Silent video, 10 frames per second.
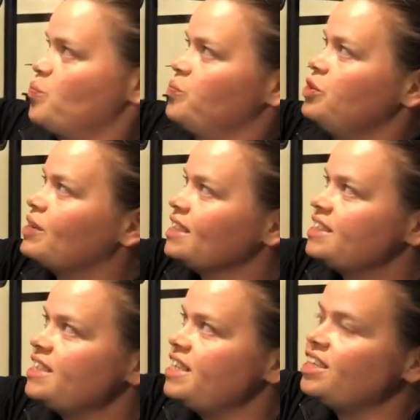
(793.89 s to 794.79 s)
You can
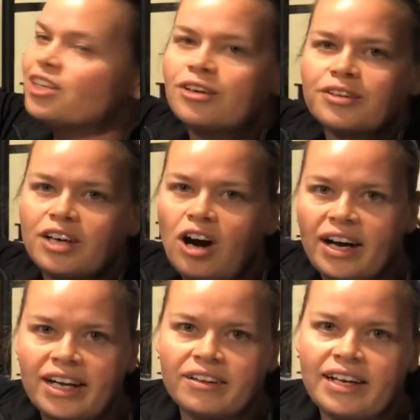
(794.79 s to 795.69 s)
see here the
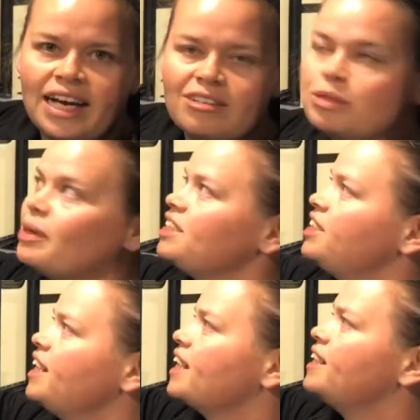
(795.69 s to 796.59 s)
awning light I was
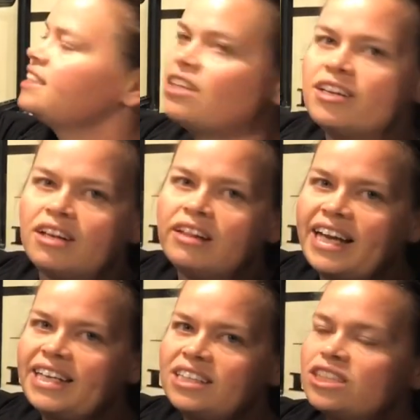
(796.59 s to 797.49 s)
mentioning. It is on a
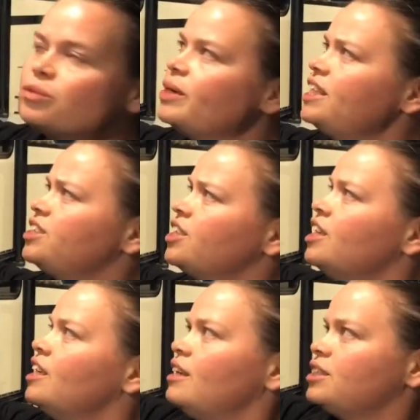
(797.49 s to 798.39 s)
lighted switch,
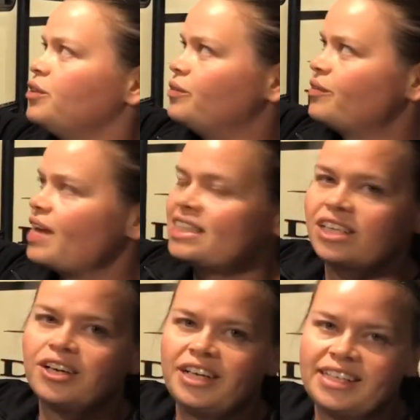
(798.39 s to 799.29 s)
so that's a
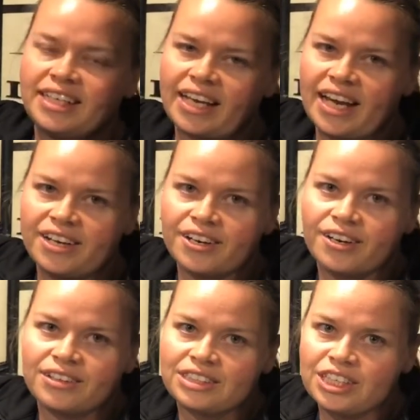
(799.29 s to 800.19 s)
good
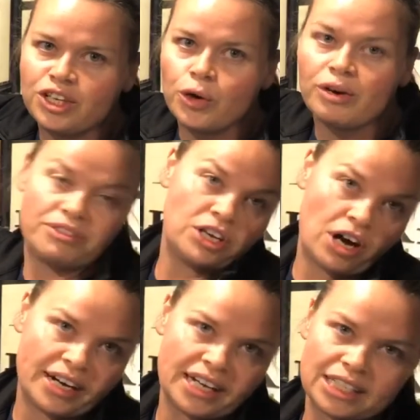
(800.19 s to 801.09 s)
indicator to know if the
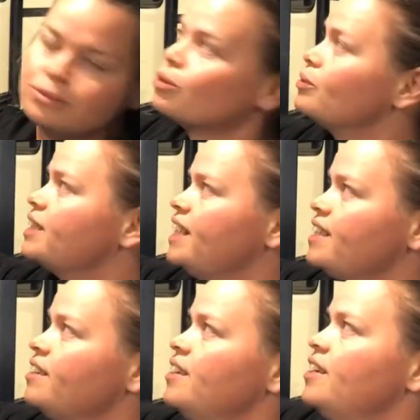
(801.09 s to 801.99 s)
awning is rolled
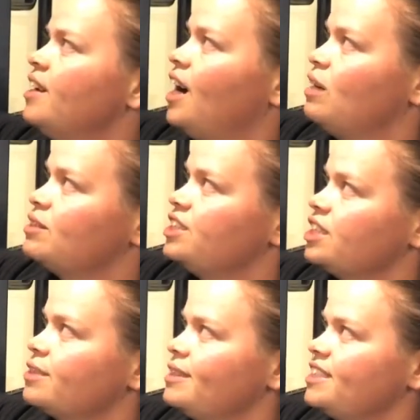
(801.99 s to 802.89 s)
in, to
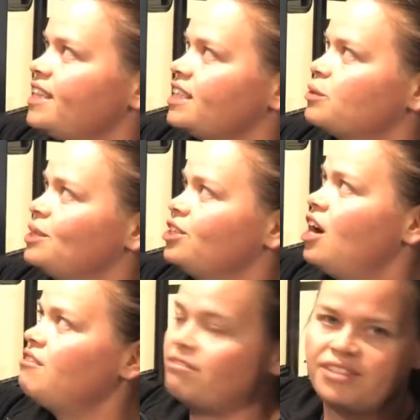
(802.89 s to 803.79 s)
just switch that switch off.